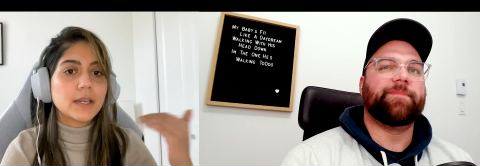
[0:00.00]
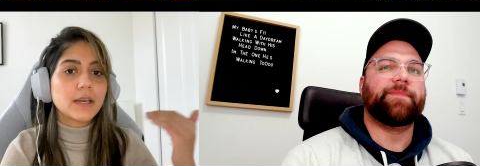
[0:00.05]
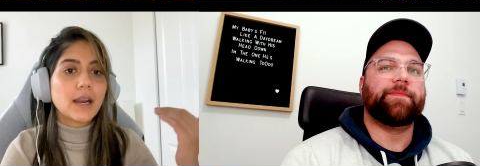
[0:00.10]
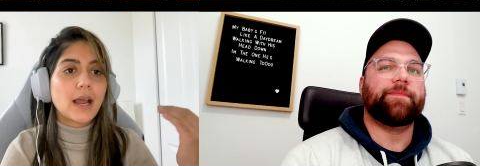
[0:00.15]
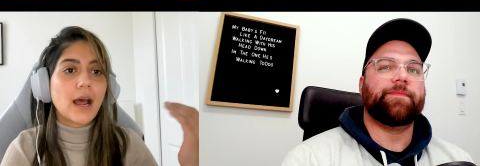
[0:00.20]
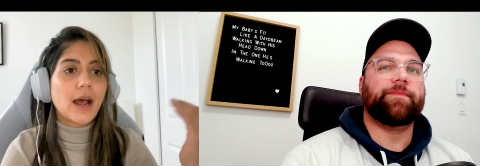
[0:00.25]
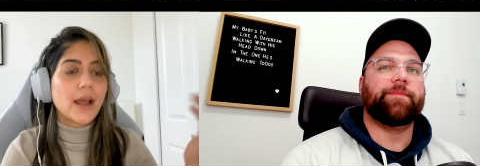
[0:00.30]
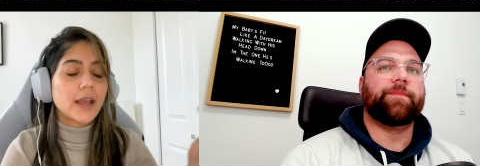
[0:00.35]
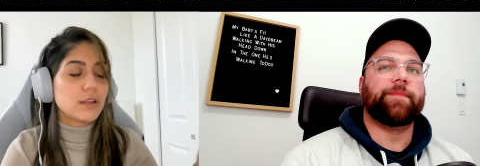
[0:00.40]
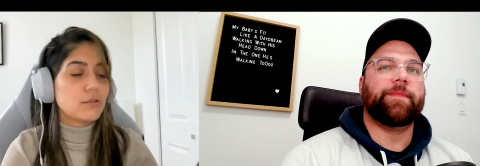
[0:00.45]

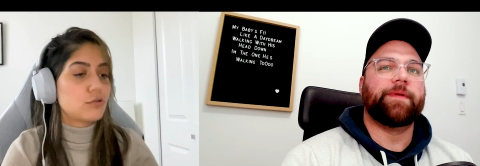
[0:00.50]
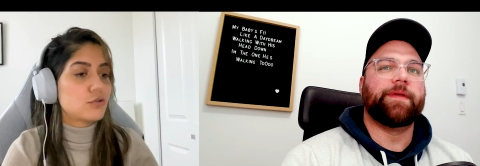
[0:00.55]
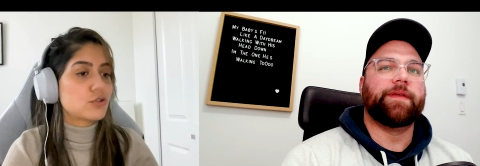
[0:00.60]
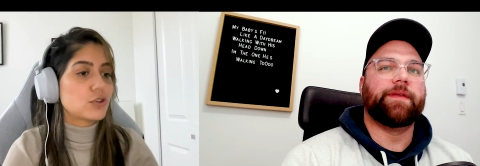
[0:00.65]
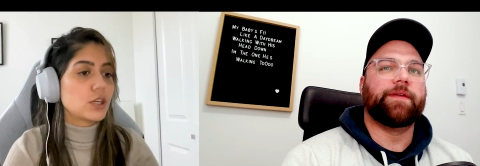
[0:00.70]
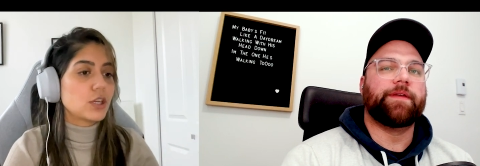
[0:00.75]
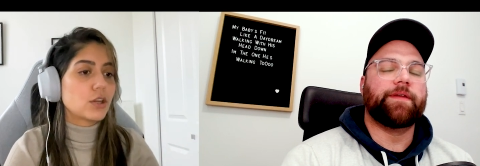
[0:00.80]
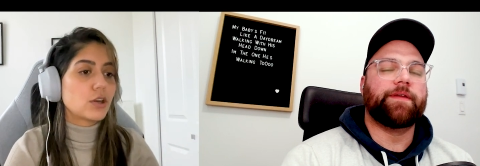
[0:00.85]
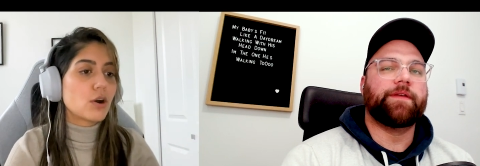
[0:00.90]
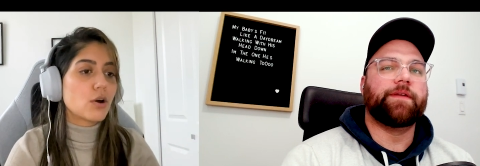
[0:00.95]
Speaker 1: I usually
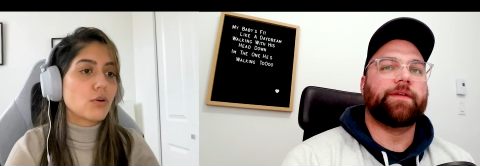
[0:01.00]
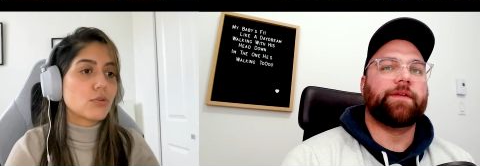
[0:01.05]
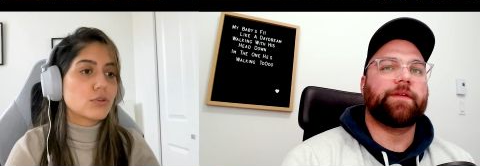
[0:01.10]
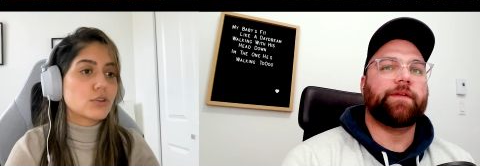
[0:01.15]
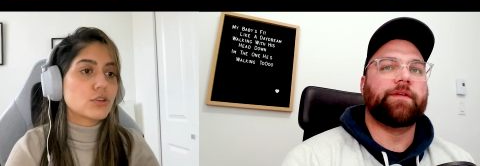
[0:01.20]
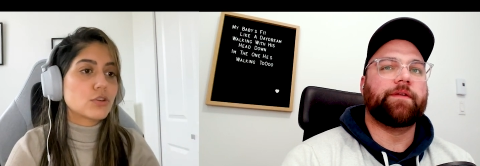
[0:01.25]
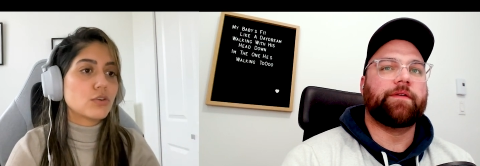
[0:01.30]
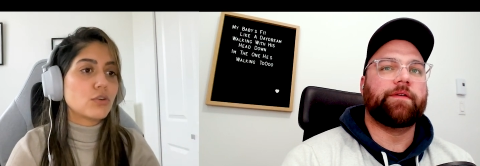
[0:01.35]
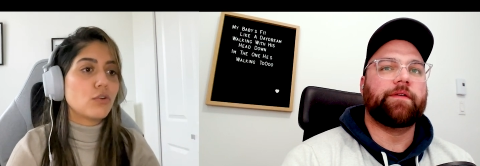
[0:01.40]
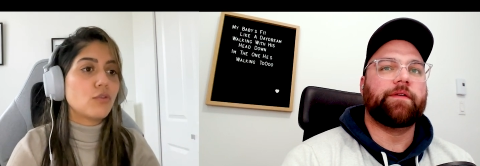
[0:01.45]
go
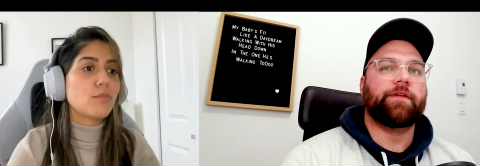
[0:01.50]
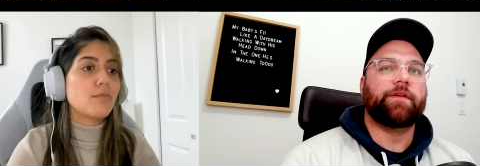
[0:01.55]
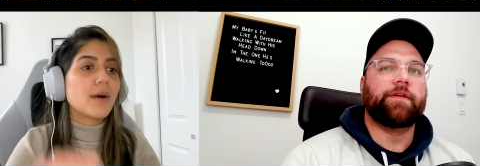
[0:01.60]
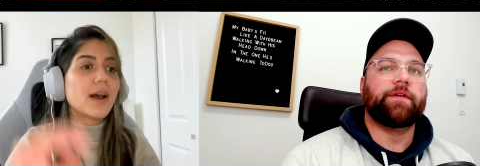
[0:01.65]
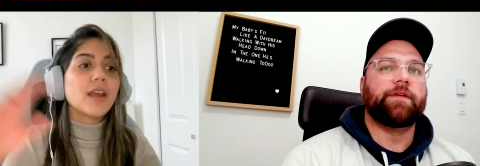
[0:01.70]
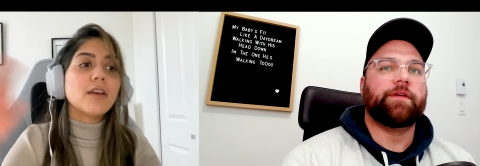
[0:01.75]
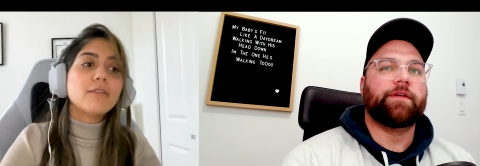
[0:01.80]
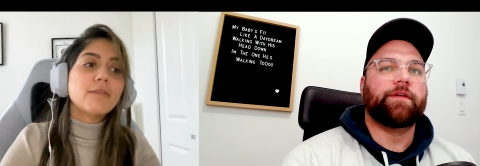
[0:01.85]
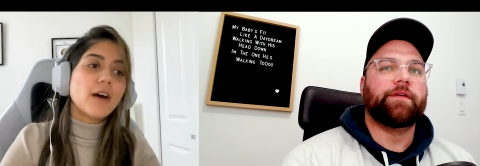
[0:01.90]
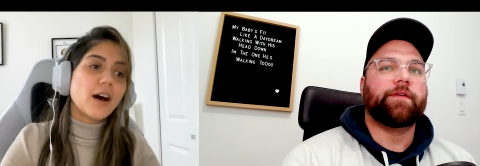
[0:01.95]
to my
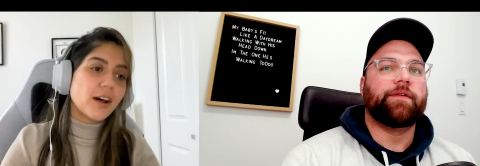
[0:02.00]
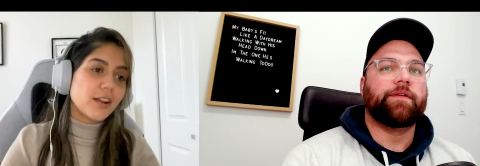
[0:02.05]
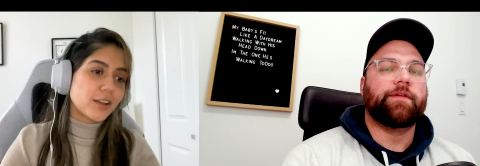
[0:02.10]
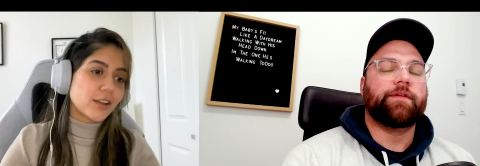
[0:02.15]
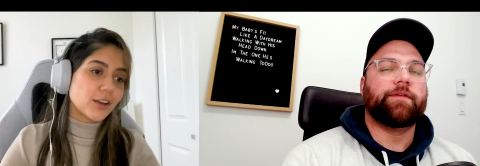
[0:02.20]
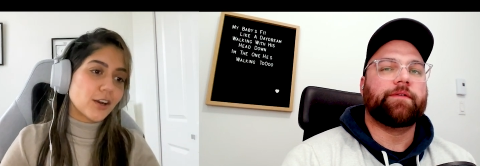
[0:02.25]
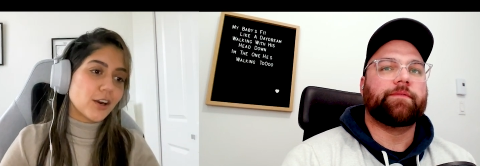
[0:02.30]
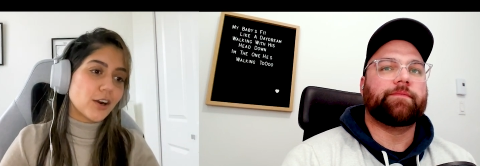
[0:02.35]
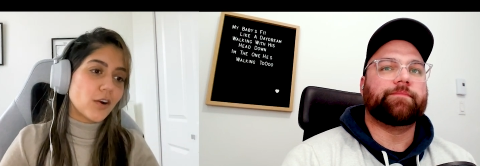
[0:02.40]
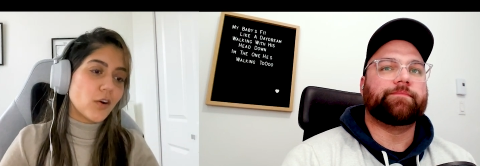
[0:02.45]

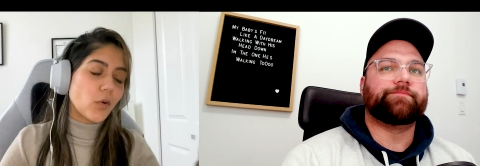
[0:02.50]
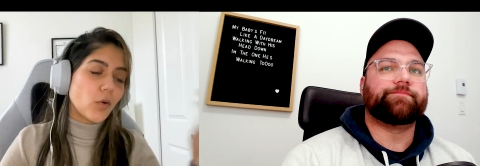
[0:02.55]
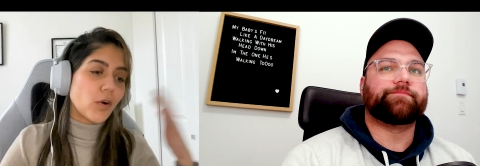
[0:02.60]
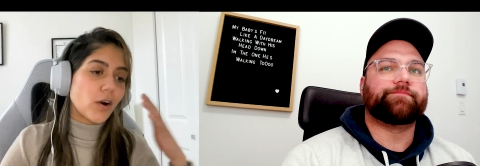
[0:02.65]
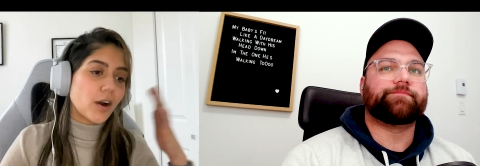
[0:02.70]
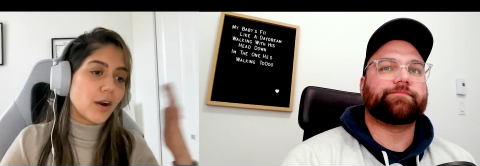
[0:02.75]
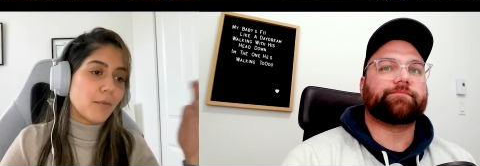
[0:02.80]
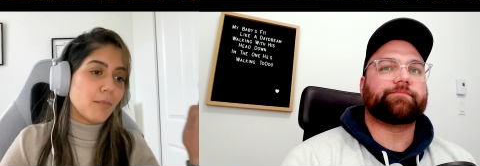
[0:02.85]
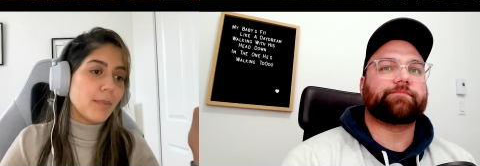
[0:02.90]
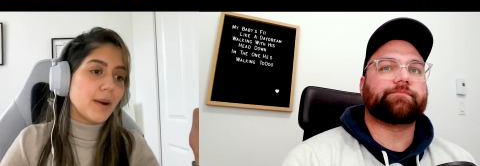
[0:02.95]
father
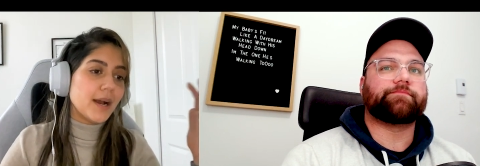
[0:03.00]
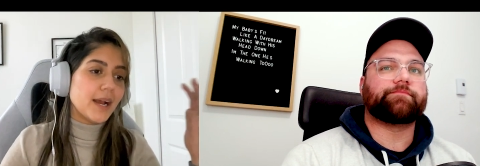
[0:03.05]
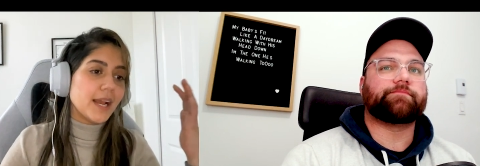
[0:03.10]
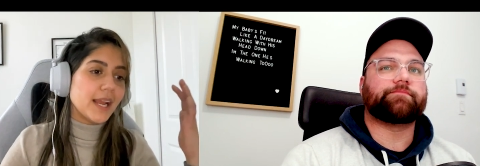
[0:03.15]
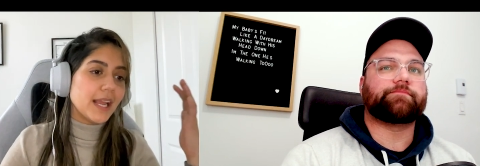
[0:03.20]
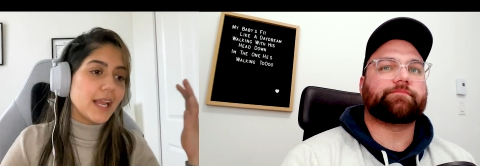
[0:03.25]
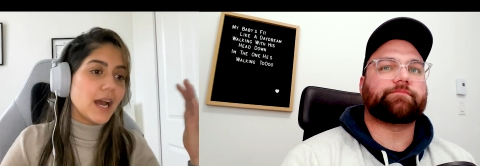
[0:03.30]
or my